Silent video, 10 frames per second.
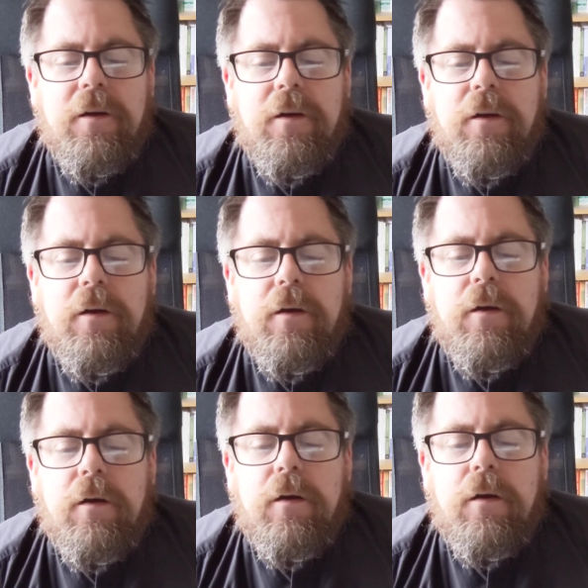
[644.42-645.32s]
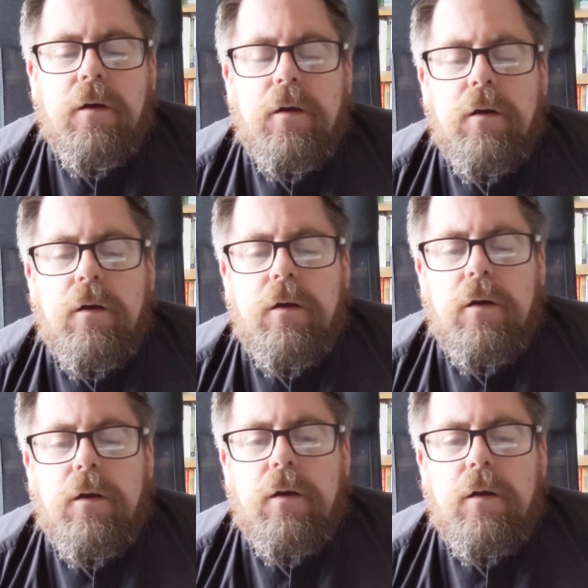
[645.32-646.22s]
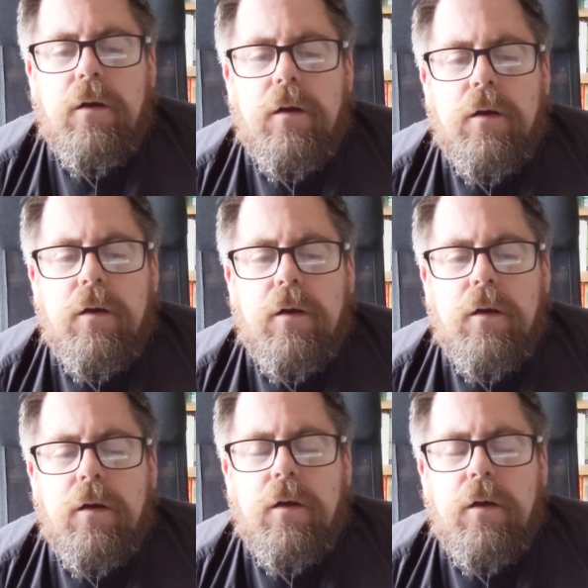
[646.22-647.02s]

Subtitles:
(no one is talking)